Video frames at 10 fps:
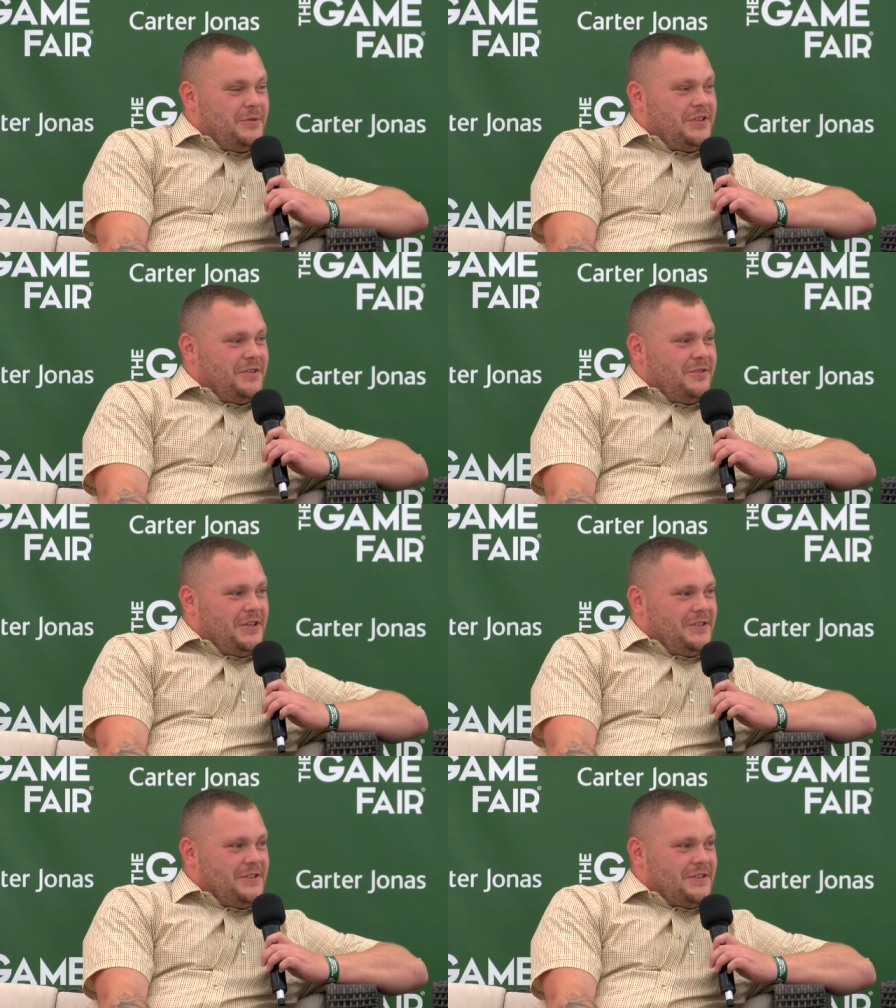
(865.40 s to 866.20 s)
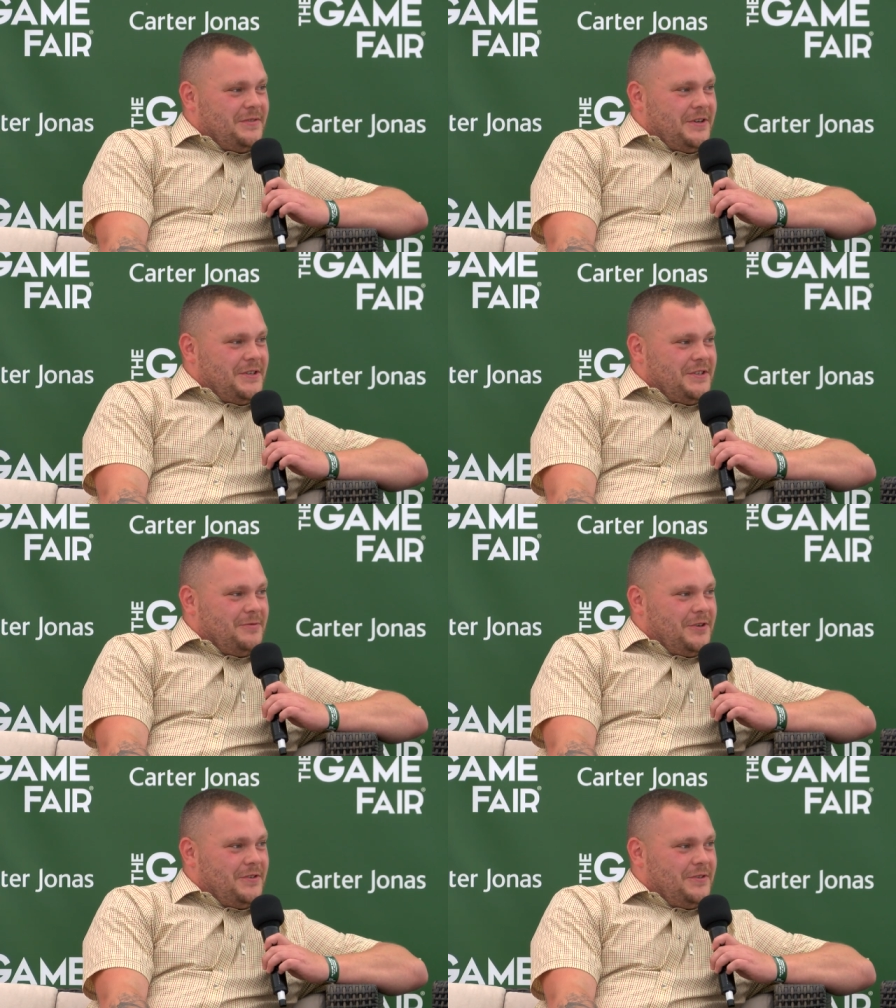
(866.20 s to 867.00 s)
one of the Royals
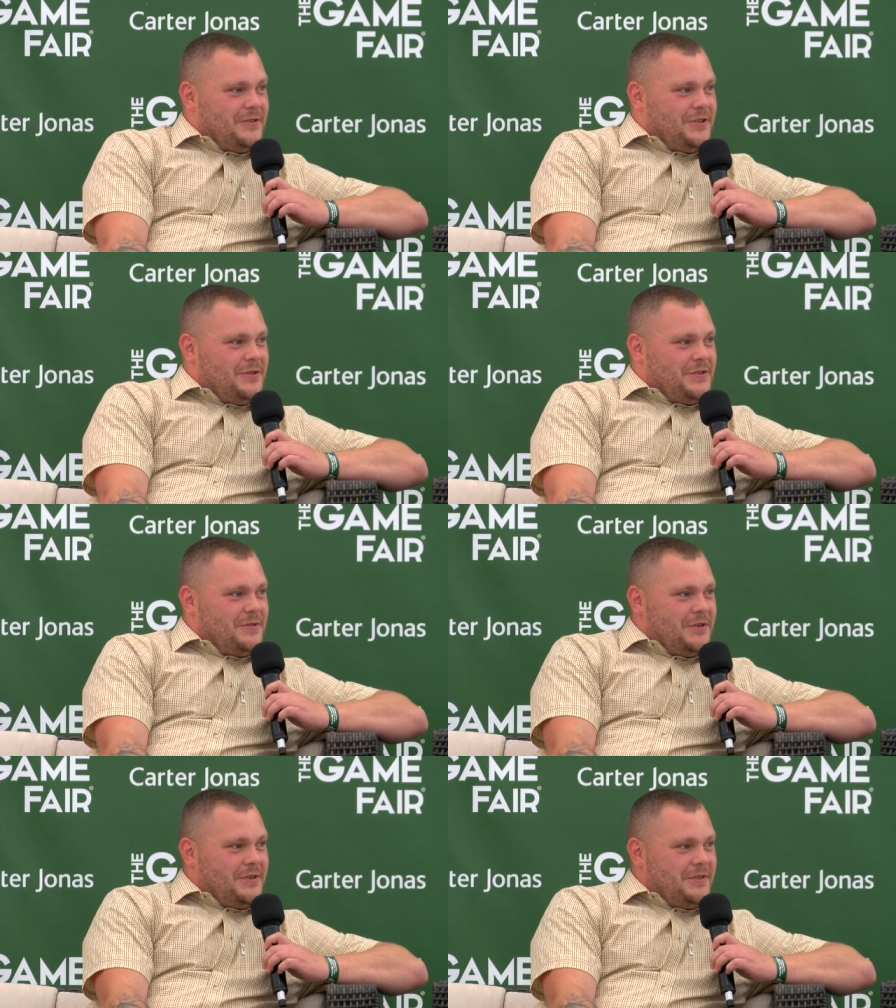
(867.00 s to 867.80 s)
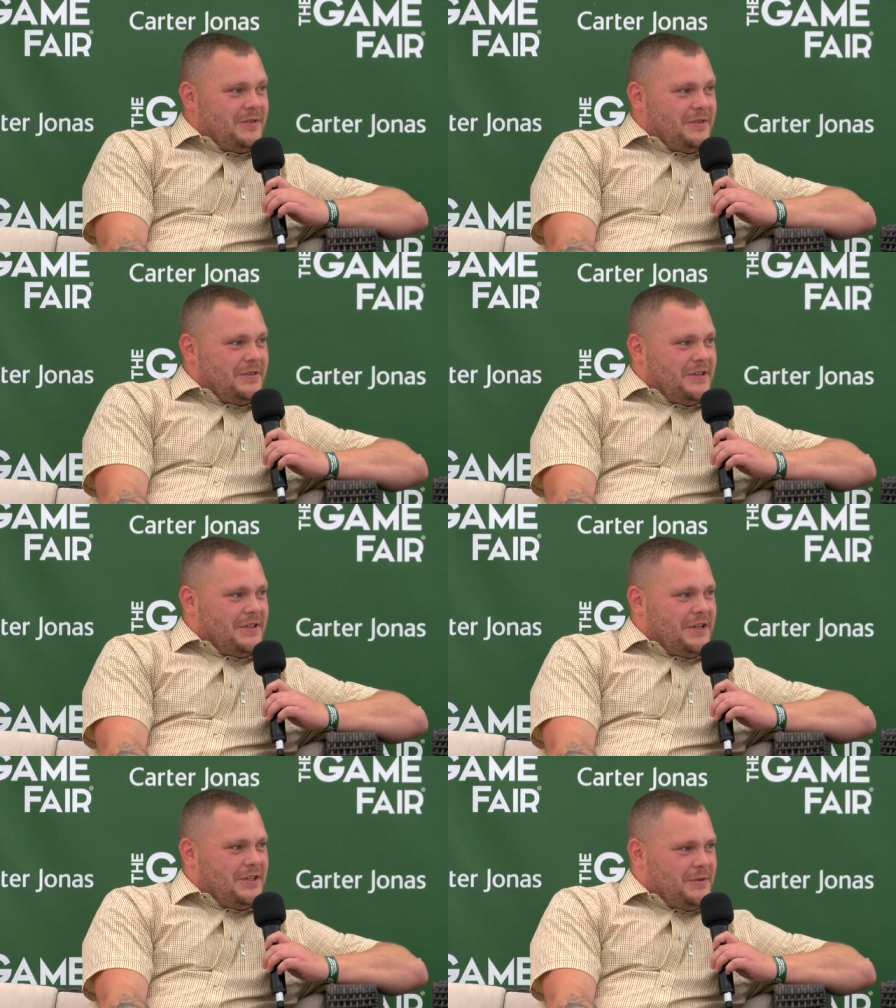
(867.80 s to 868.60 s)
advising one or using one? Did I,
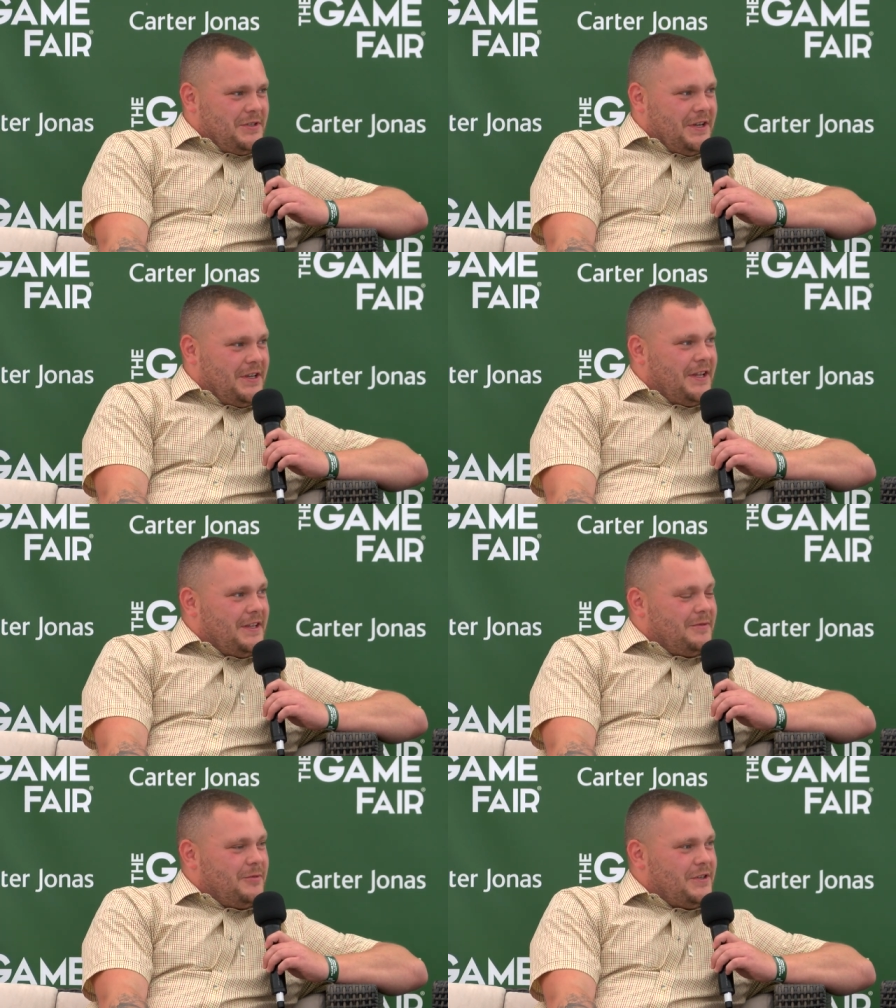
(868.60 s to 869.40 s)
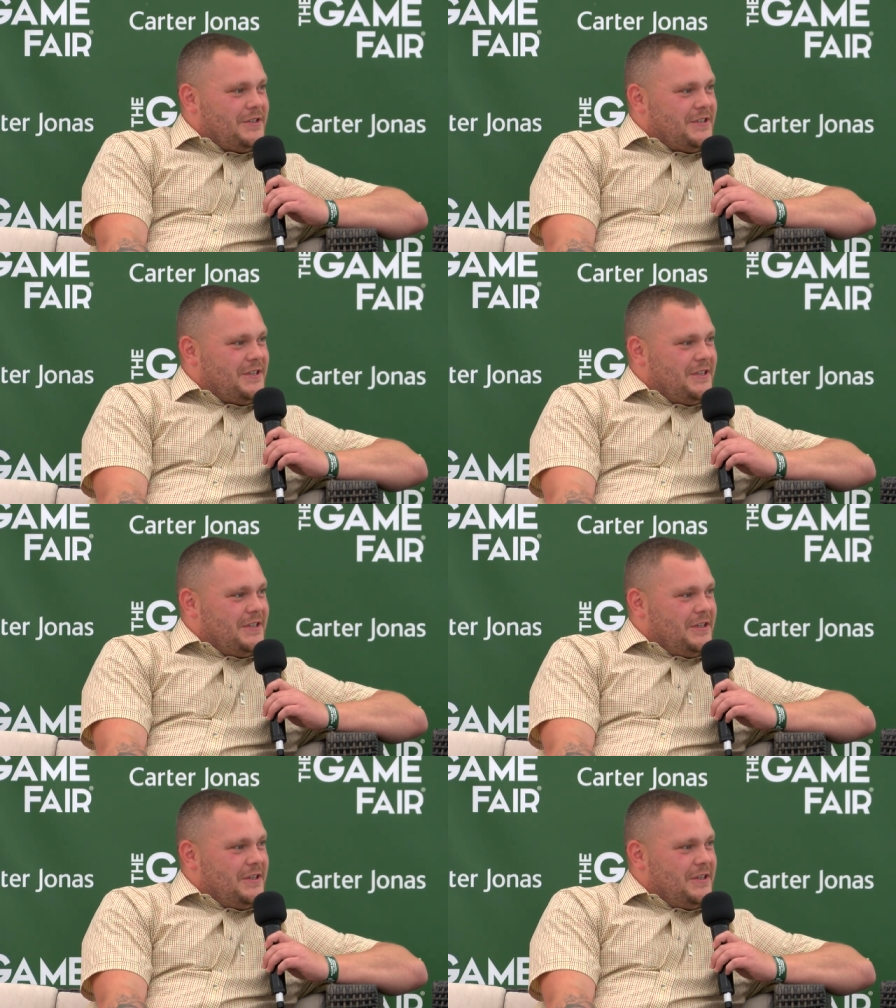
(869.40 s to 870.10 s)
I hear could. you say that once? Oh,